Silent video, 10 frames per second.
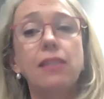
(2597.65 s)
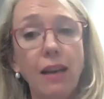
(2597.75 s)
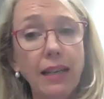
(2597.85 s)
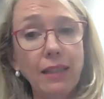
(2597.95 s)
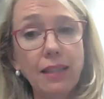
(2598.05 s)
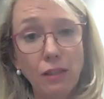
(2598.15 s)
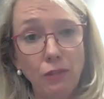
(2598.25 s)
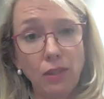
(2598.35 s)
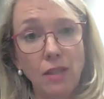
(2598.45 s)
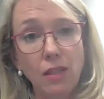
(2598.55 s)
slightly
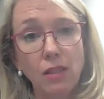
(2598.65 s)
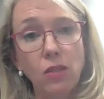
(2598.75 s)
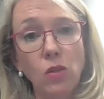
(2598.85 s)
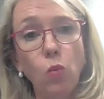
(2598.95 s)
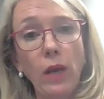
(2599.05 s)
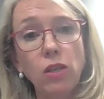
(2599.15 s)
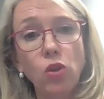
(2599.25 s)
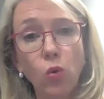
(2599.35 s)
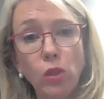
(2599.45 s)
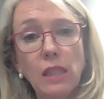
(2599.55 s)
different. So when mm.
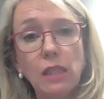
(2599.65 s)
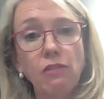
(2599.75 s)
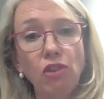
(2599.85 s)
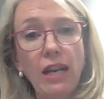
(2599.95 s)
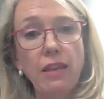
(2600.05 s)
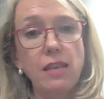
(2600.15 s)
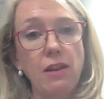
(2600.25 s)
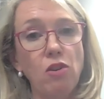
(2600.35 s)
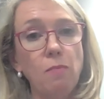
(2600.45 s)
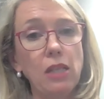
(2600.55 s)
you're delivering
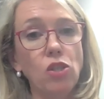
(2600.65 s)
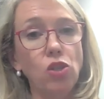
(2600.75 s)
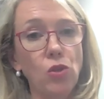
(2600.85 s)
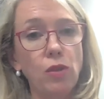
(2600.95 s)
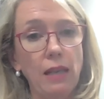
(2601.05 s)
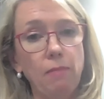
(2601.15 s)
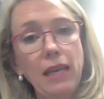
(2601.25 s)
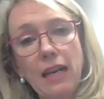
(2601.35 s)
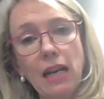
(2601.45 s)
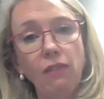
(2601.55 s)
therapy to them,
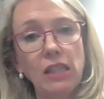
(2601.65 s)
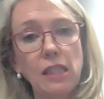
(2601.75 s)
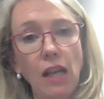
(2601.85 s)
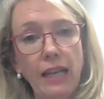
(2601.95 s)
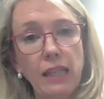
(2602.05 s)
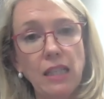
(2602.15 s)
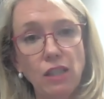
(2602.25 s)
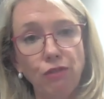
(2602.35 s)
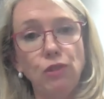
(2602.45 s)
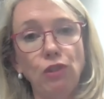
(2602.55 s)
they're going to have a slightly
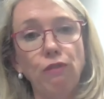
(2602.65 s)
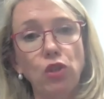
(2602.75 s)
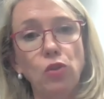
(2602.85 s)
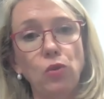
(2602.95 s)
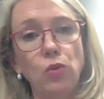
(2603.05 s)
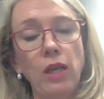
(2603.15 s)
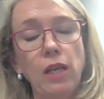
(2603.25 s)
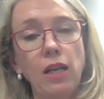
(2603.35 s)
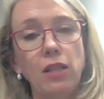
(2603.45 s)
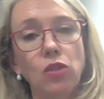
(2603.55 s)
different view.
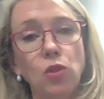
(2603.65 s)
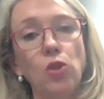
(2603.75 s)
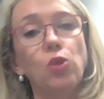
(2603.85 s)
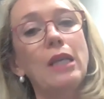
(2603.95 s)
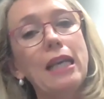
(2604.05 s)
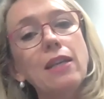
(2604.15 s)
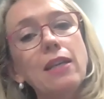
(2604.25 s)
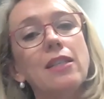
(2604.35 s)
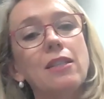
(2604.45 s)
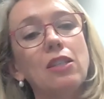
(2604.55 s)
So you
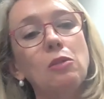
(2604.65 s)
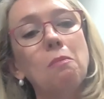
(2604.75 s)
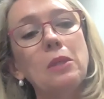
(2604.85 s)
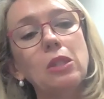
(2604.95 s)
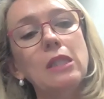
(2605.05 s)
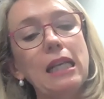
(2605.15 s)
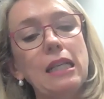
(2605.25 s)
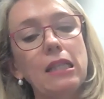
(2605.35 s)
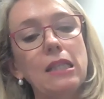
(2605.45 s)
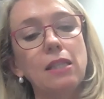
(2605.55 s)
need to build
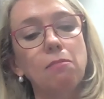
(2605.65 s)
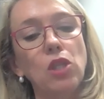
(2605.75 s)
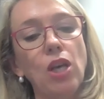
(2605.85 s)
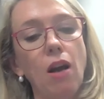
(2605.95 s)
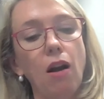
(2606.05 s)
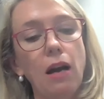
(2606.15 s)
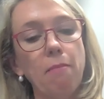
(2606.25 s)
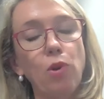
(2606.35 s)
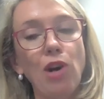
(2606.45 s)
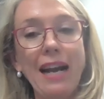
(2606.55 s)
in some
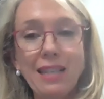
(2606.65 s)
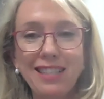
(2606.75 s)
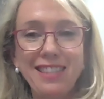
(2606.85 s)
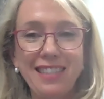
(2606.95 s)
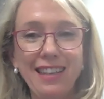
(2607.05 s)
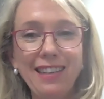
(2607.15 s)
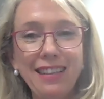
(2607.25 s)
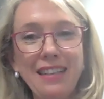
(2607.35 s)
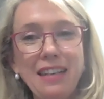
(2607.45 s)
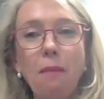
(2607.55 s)
time practicing
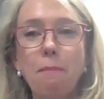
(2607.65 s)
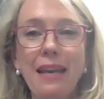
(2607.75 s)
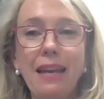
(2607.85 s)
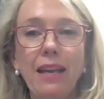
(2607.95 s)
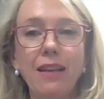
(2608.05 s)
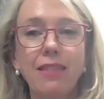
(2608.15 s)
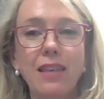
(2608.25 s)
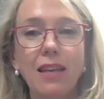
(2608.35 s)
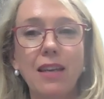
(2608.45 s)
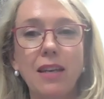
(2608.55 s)
being
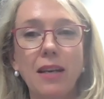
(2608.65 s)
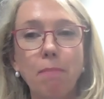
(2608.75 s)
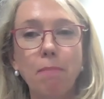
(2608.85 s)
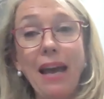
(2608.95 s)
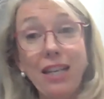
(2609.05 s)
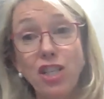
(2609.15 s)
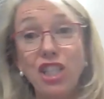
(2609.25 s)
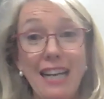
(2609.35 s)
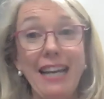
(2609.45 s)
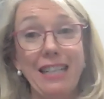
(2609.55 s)
the
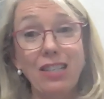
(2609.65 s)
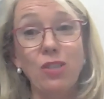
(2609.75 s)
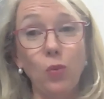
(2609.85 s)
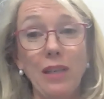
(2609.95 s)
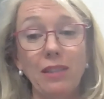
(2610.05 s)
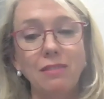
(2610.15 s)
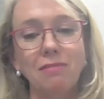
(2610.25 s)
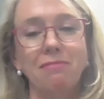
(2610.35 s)
patient end as well.